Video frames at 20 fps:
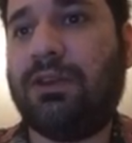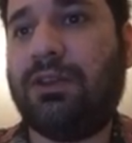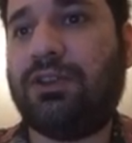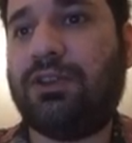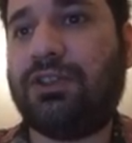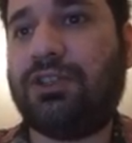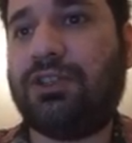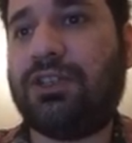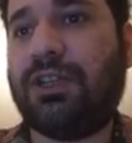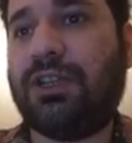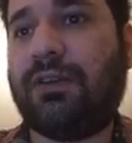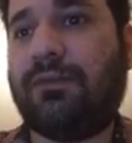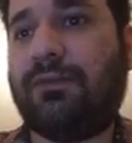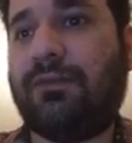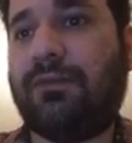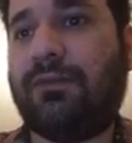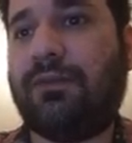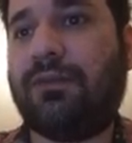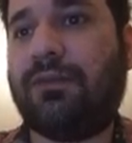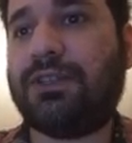shear
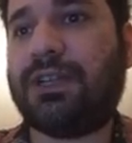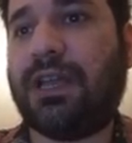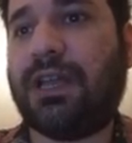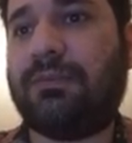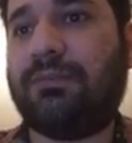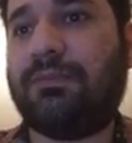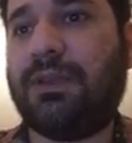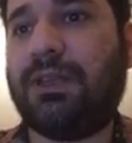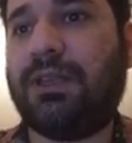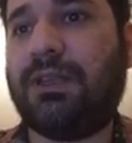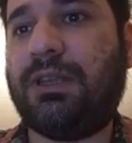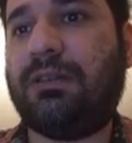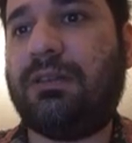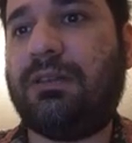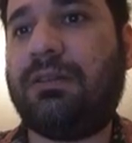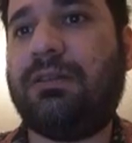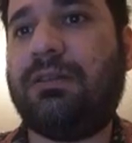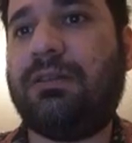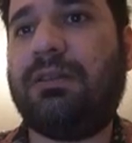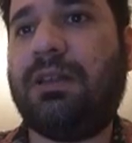force at B,
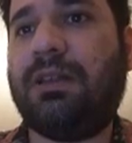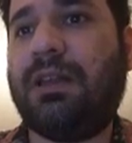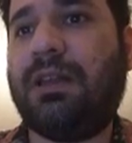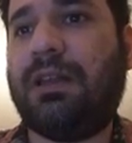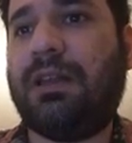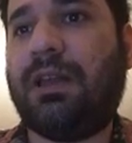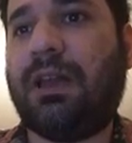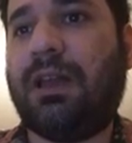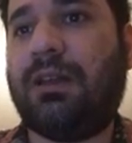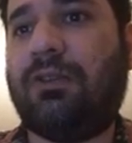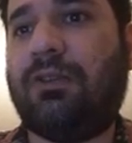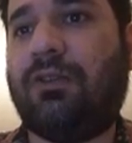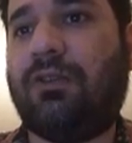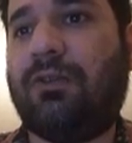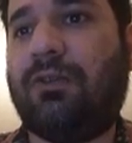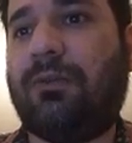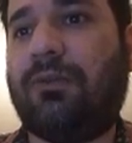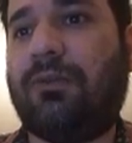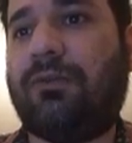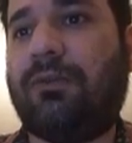and
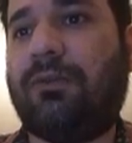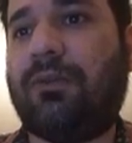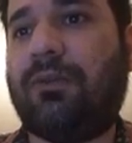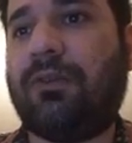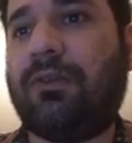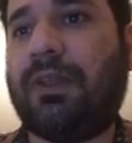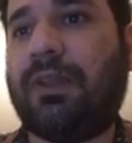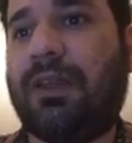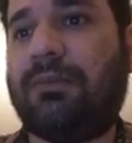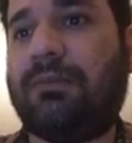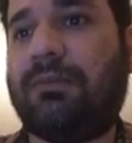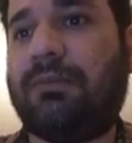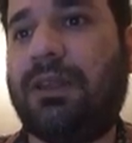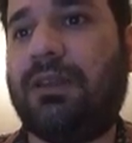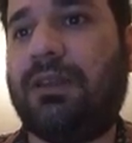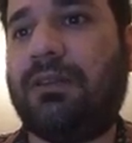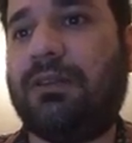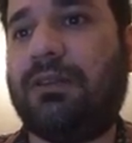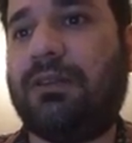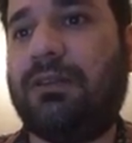normal force at B.